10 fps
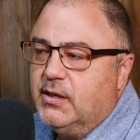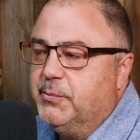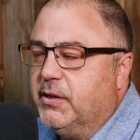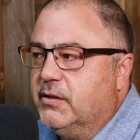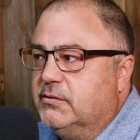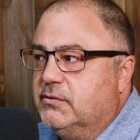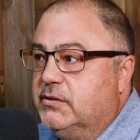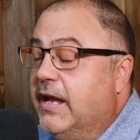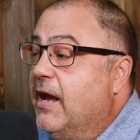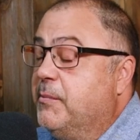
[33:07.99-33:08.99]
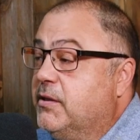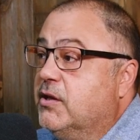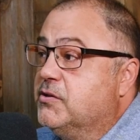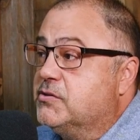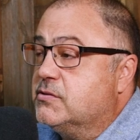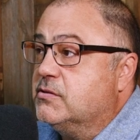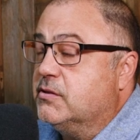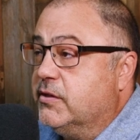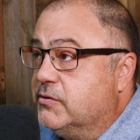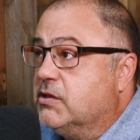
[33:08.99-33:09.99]
But yeah, I mean, there's
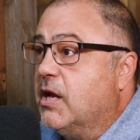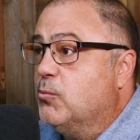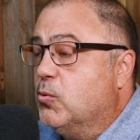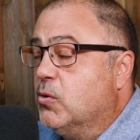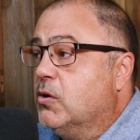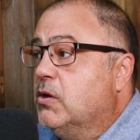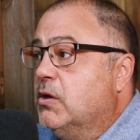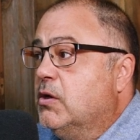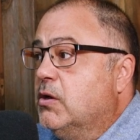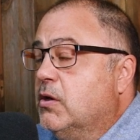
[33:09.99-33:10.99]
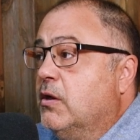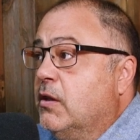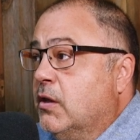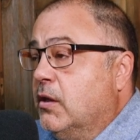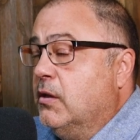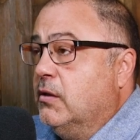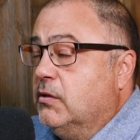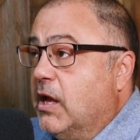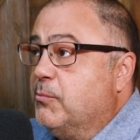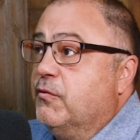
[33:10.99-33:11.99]
there's a lot more,
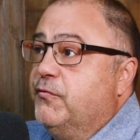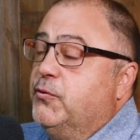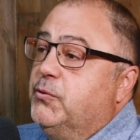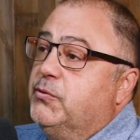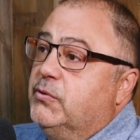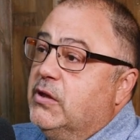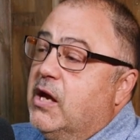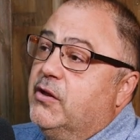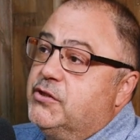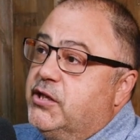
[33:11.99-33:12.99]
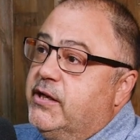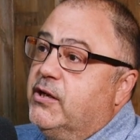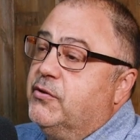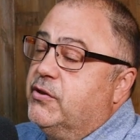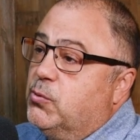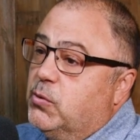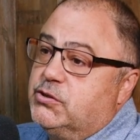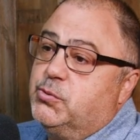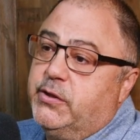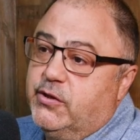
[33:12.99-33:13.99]
a lot more food knowledge here than there
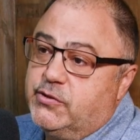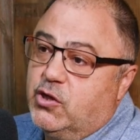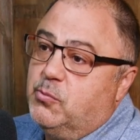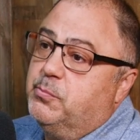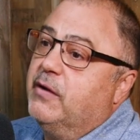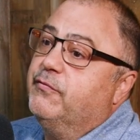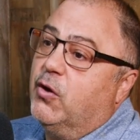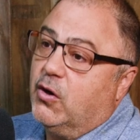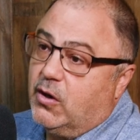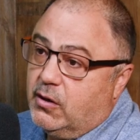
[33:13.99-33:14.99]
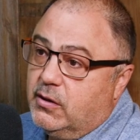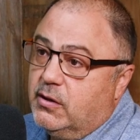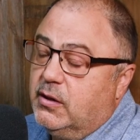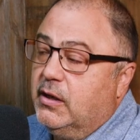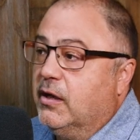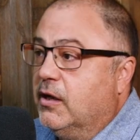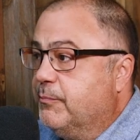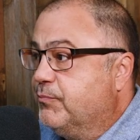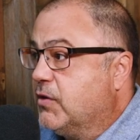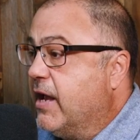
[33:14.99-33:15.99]
was twenty years ago by far.
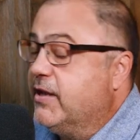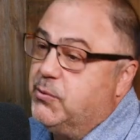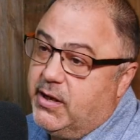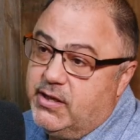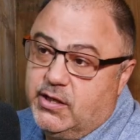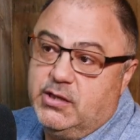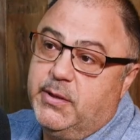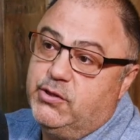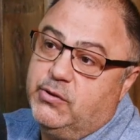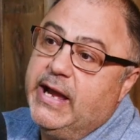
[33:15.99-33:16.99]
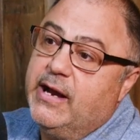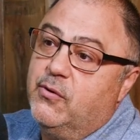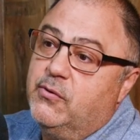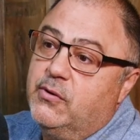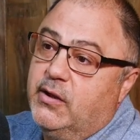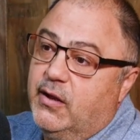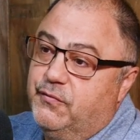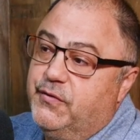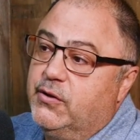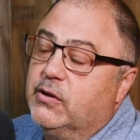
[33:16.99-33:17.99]
Um, I can do anything on the menu now and
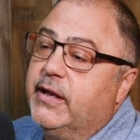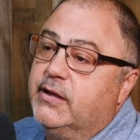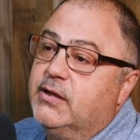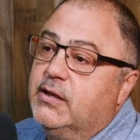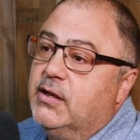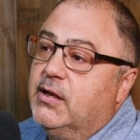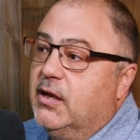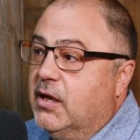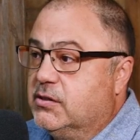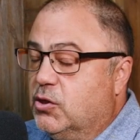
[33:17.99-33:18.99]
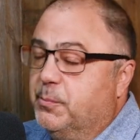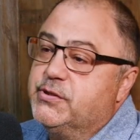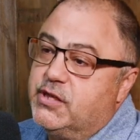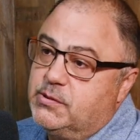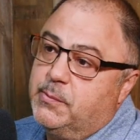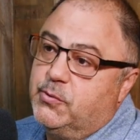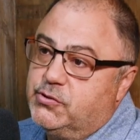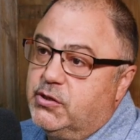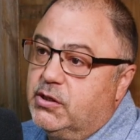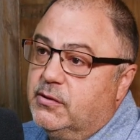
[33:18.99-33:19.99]
feel like a certain percentage of people
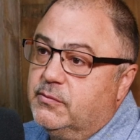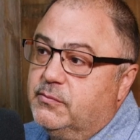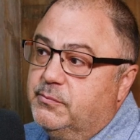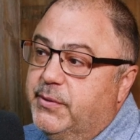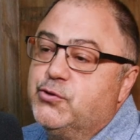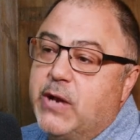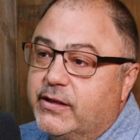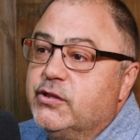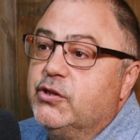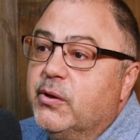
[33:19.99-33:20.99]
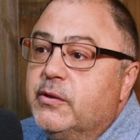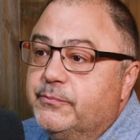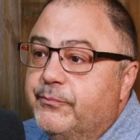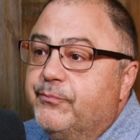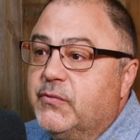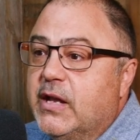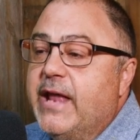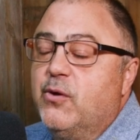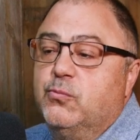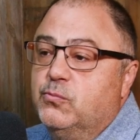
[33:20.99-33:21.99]
is going to be attracted to it. Mm.
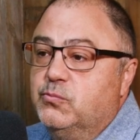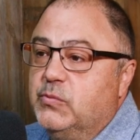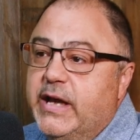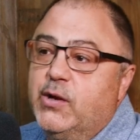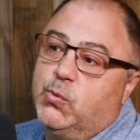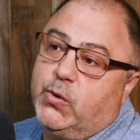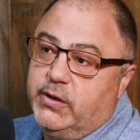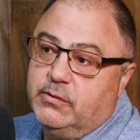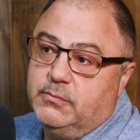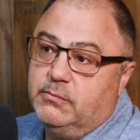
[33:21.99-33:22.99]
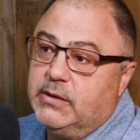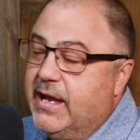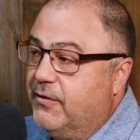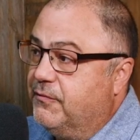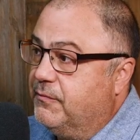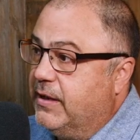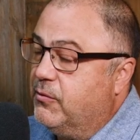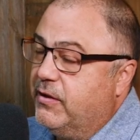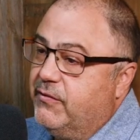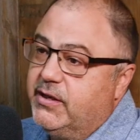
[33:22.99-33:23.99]
I don't, I don't worry. I have, I
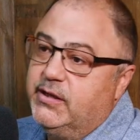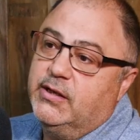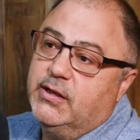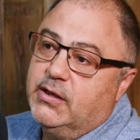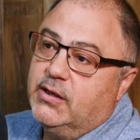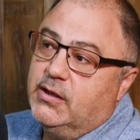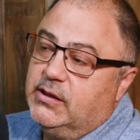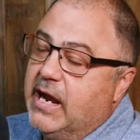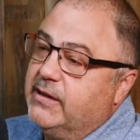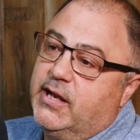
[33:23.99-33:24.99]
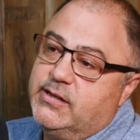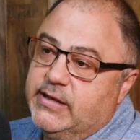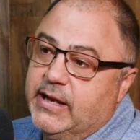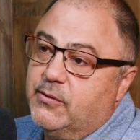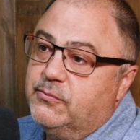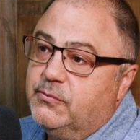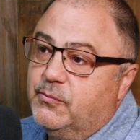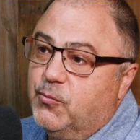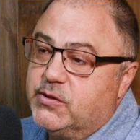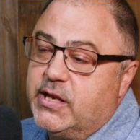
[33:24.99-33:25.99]
don't have any guidelines now,
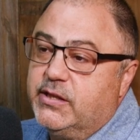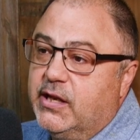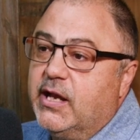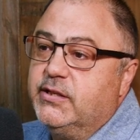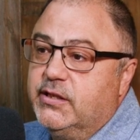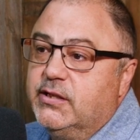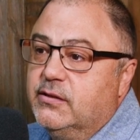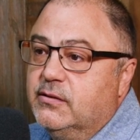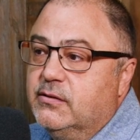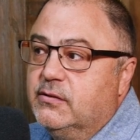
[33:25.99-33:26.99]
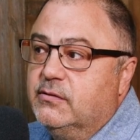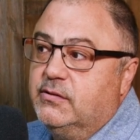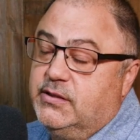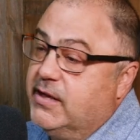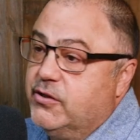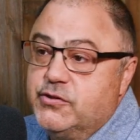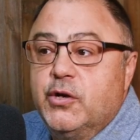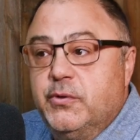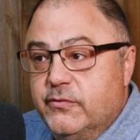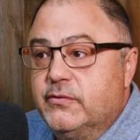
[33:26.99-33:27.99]
whereas I think I did ten years
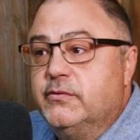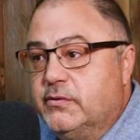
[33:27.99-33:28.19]
ago, even.